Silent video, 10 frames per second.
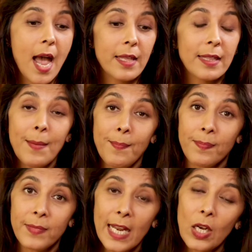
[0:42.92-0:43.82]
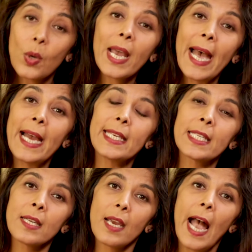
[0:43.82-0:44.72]
They look
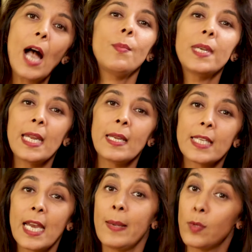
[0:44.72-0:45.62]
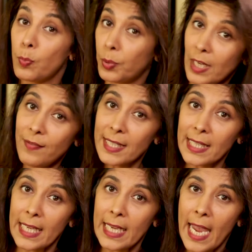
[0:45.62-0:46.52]
at how many times
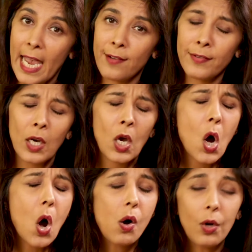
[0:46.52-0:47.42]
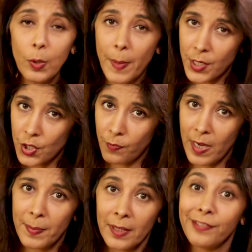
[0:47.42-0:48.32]
previously have a whole bunch of
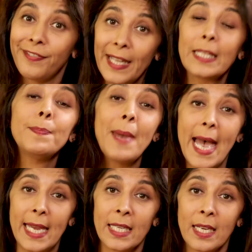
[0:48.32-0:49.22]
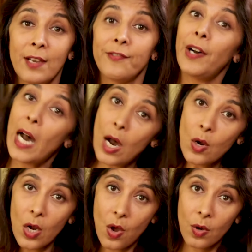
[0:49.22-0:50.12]
people felt bad, for how
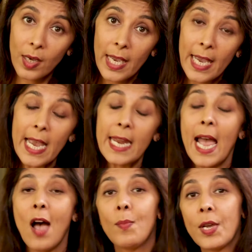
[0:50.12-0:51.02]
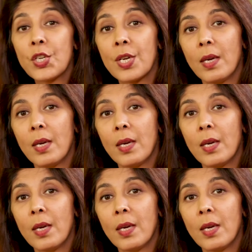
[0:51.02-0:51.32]
long, and how much